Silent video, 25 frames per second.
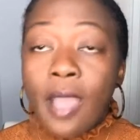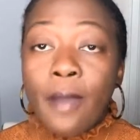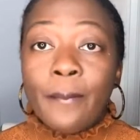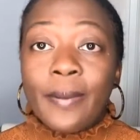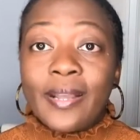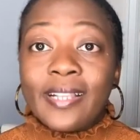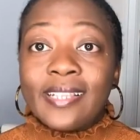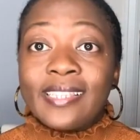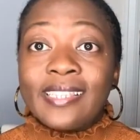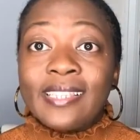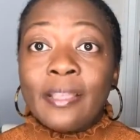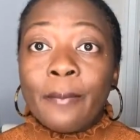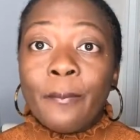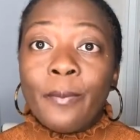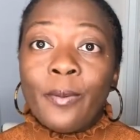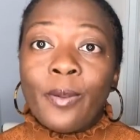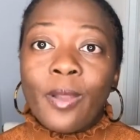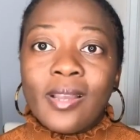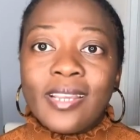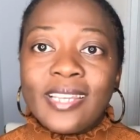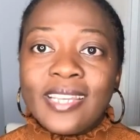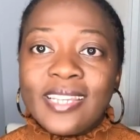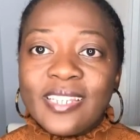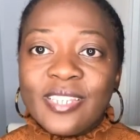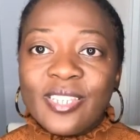But the
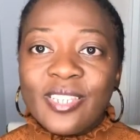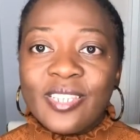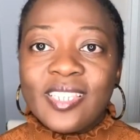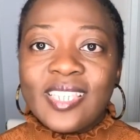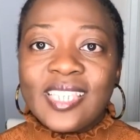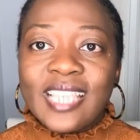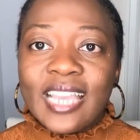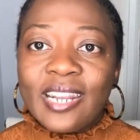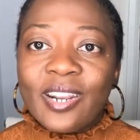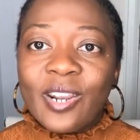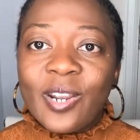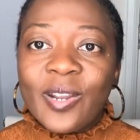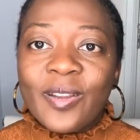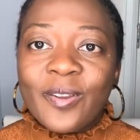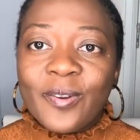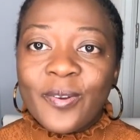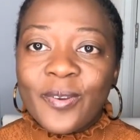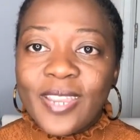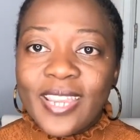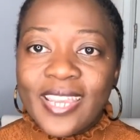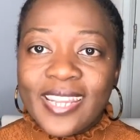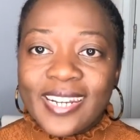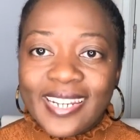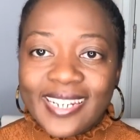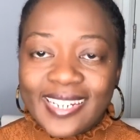blockages that are
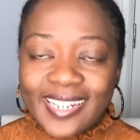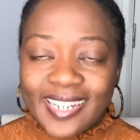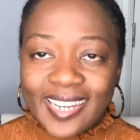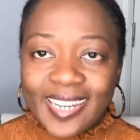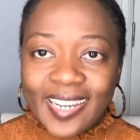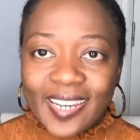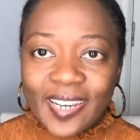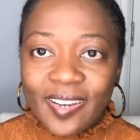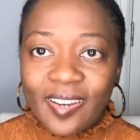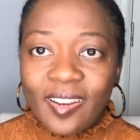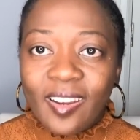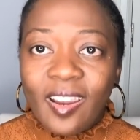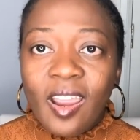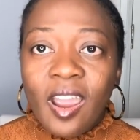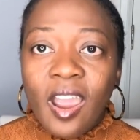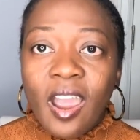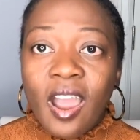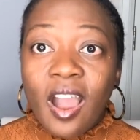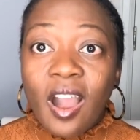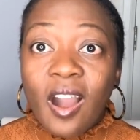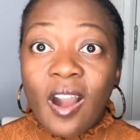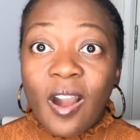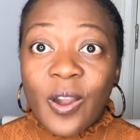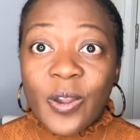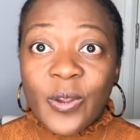created here
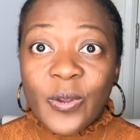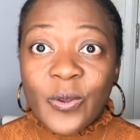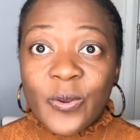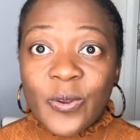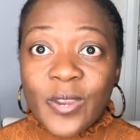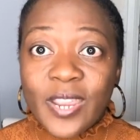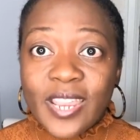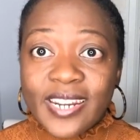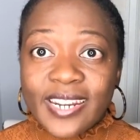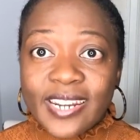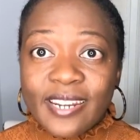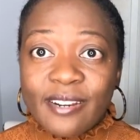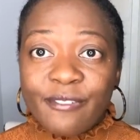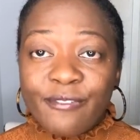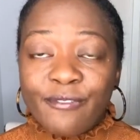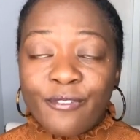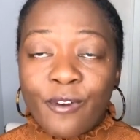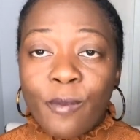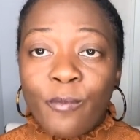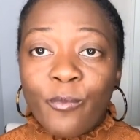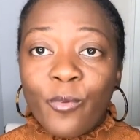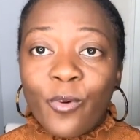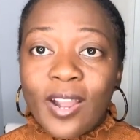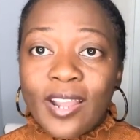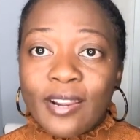are created
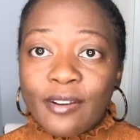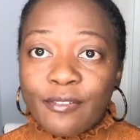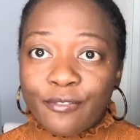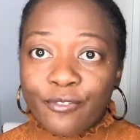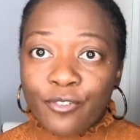from what?